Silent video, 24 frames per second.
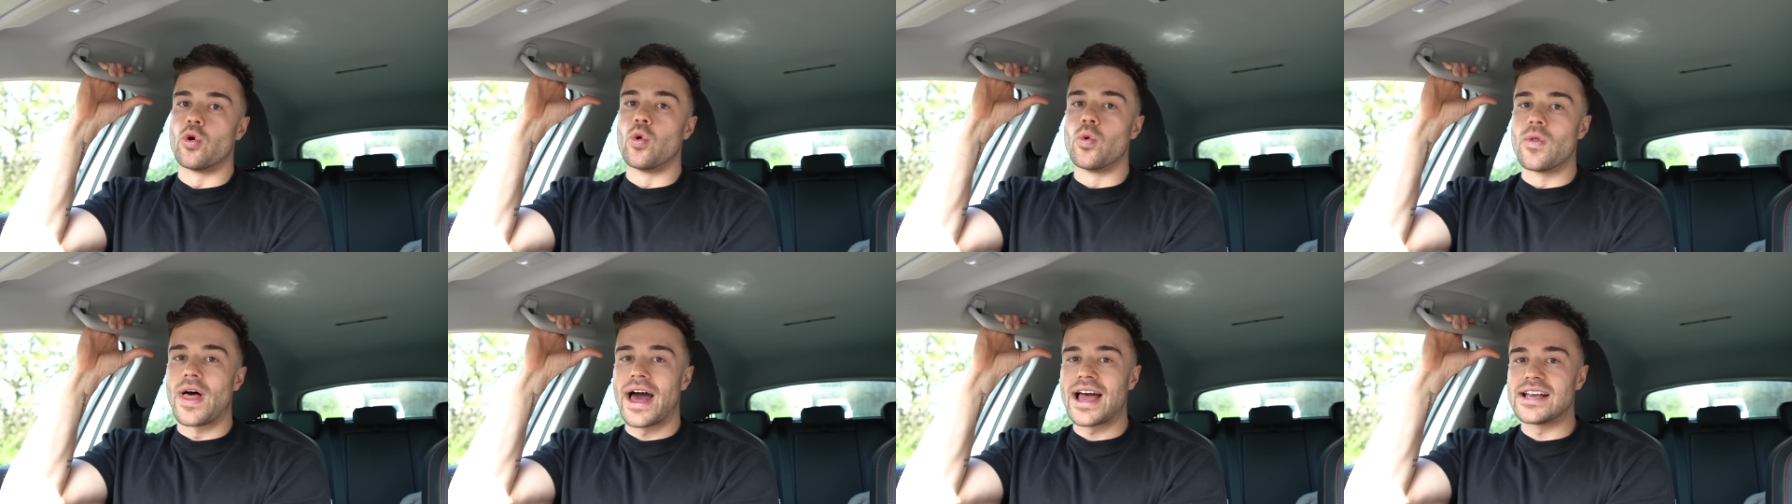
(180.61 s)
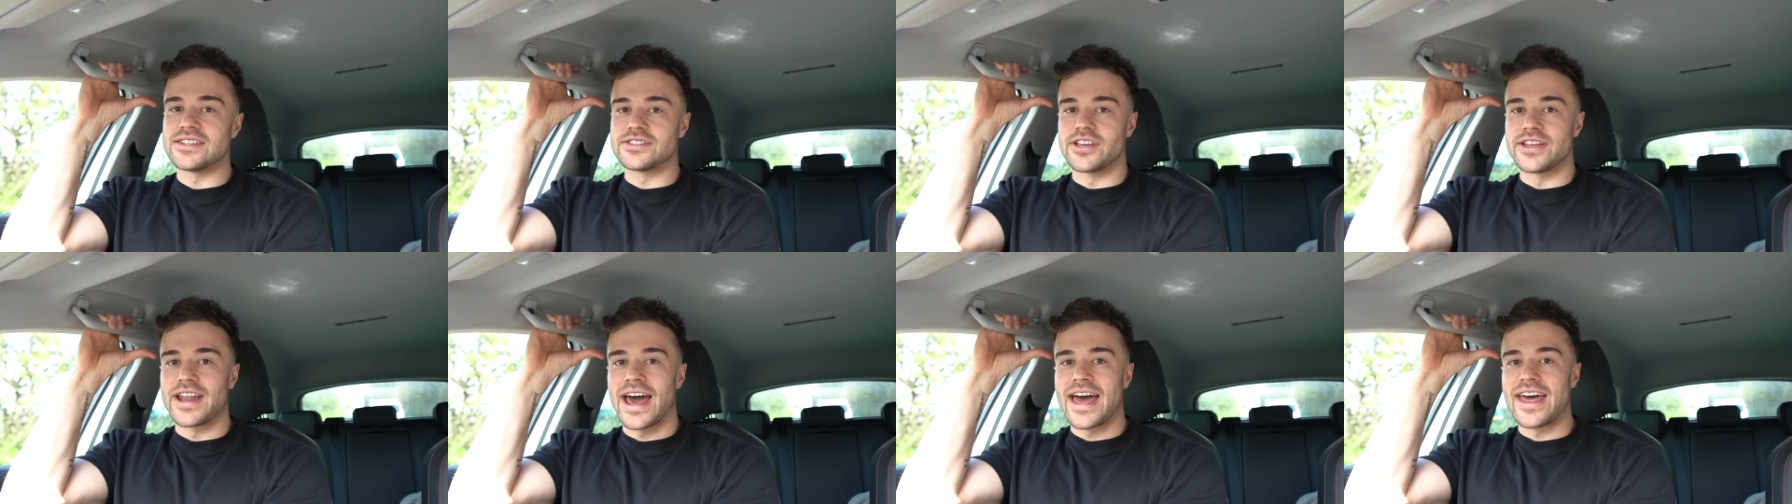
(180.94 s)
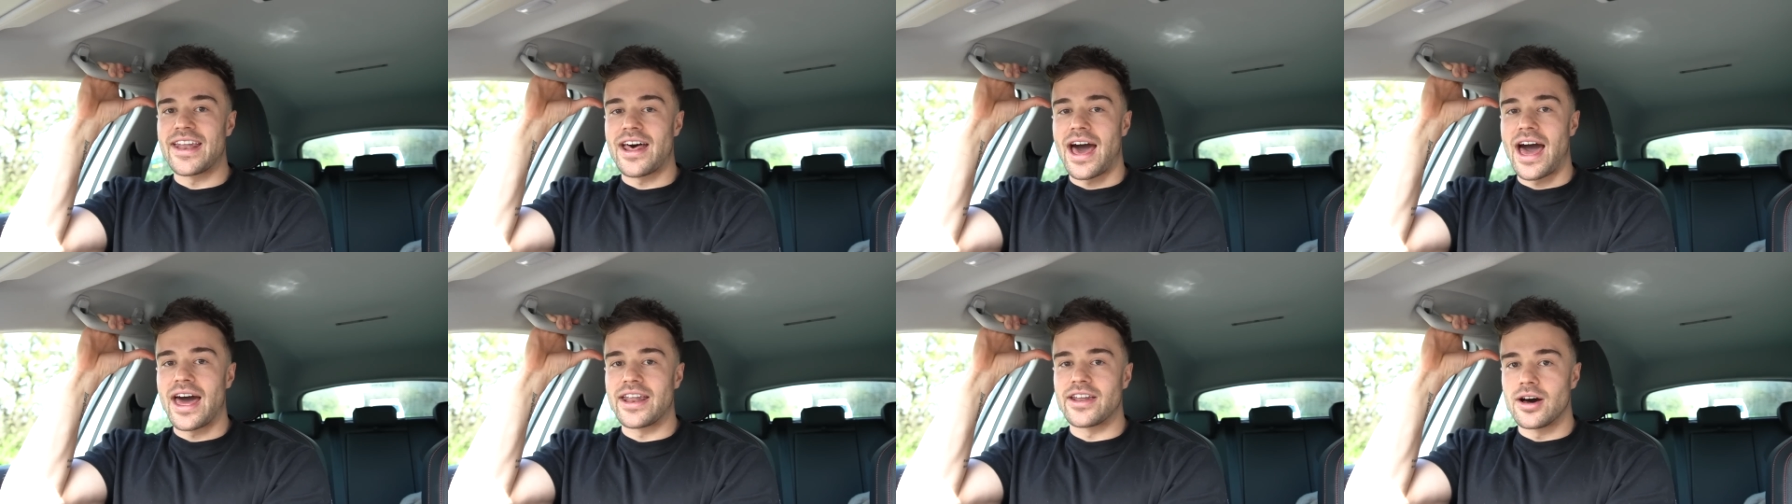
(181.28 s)
All that is going
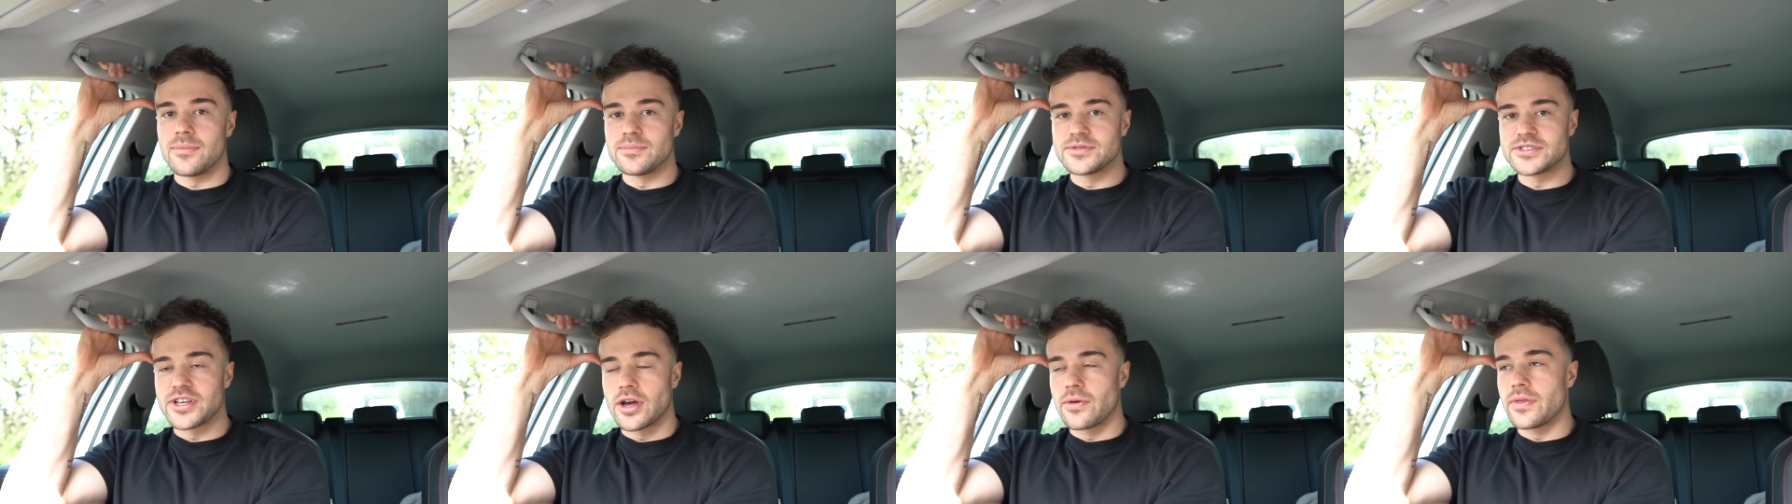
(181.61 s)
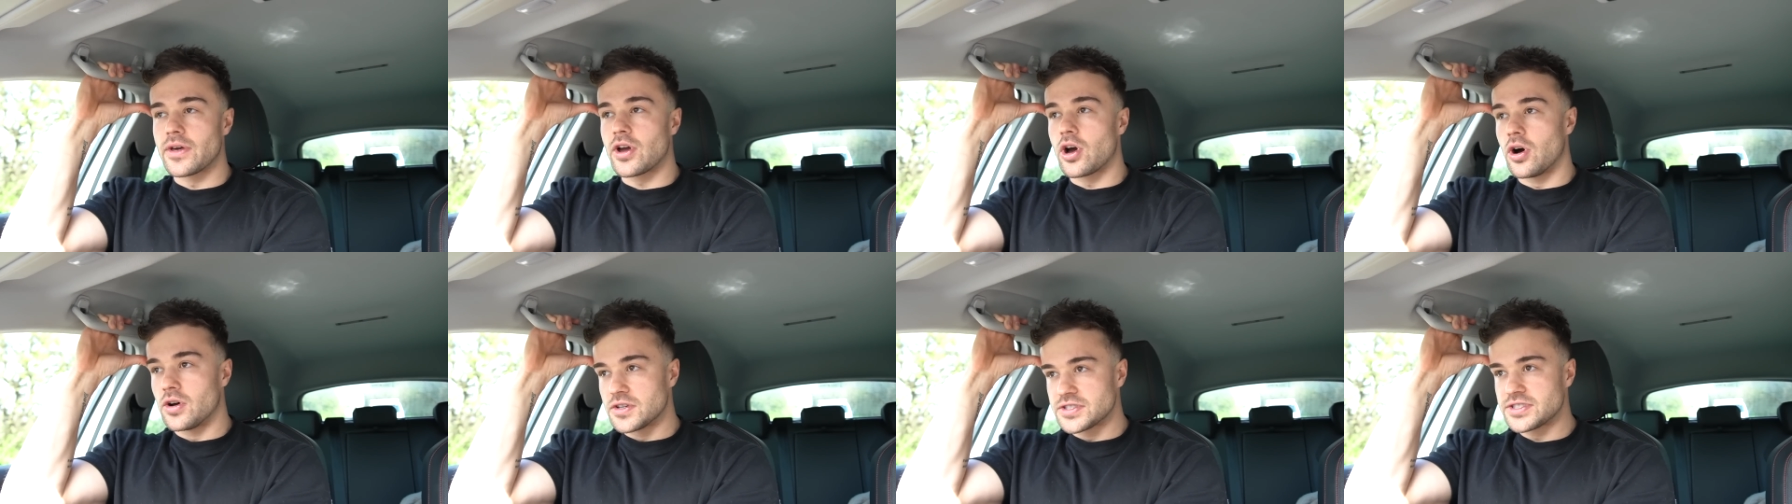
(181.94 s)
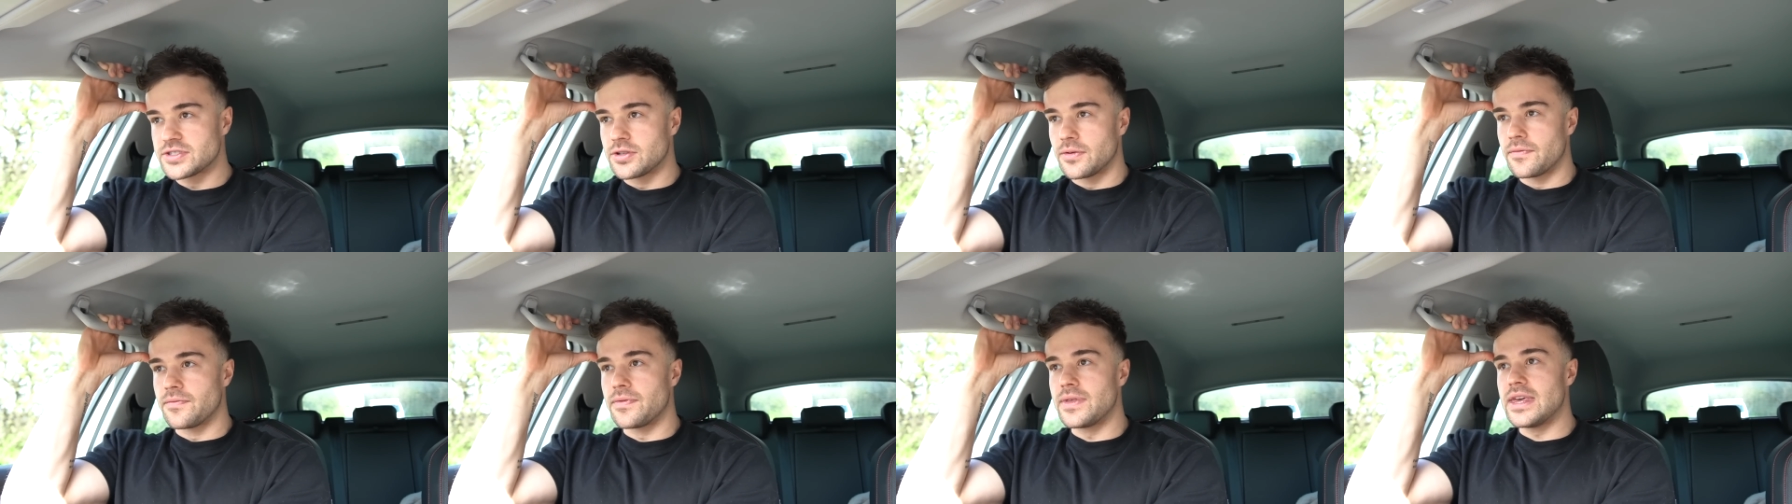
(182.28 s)
to add up. So the
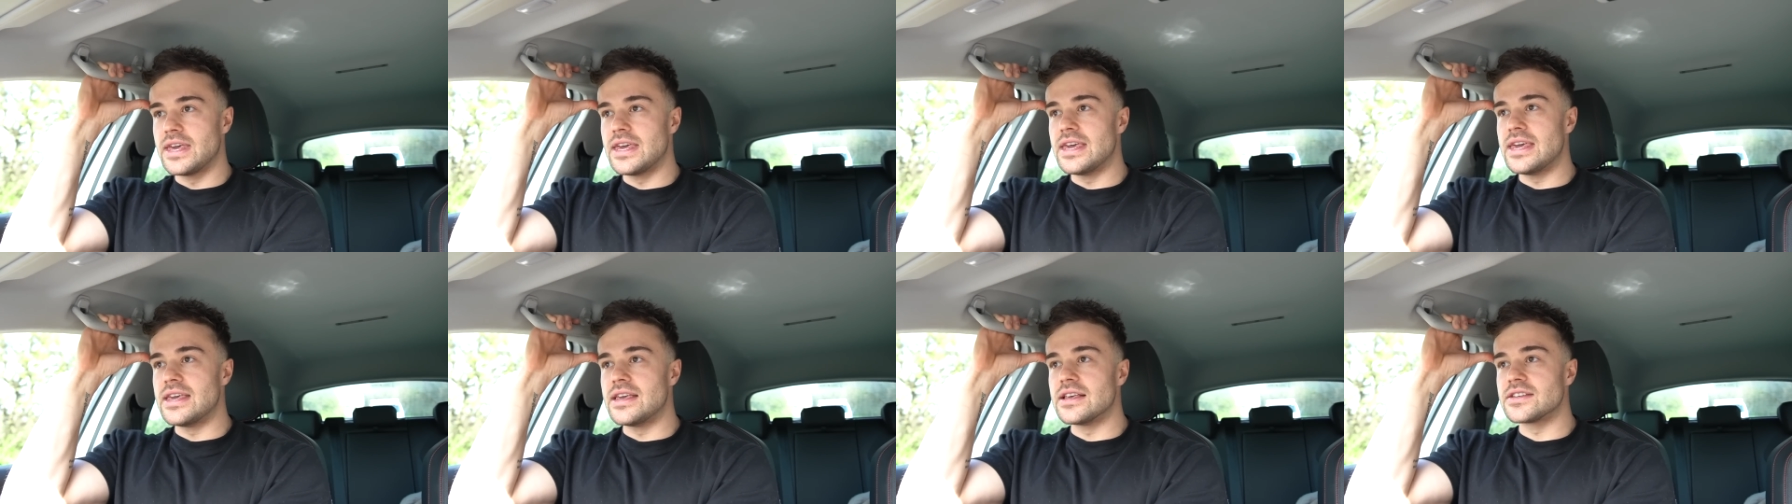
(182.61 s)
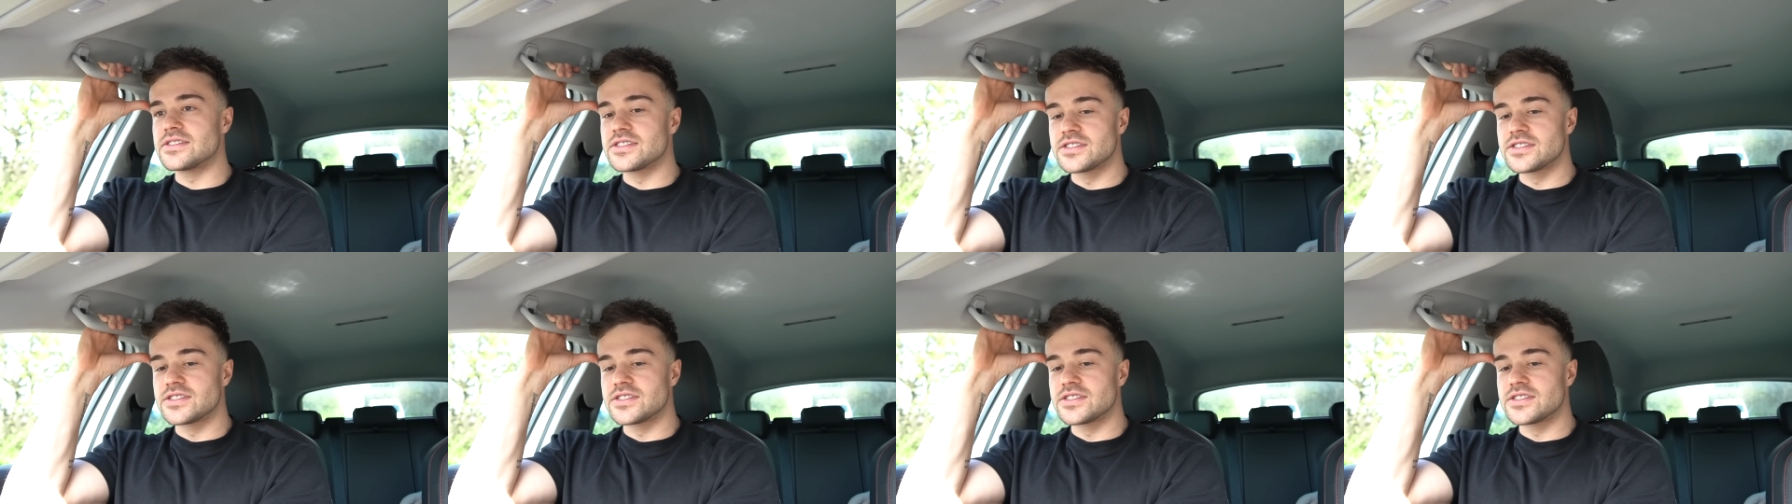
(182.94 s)
cost of the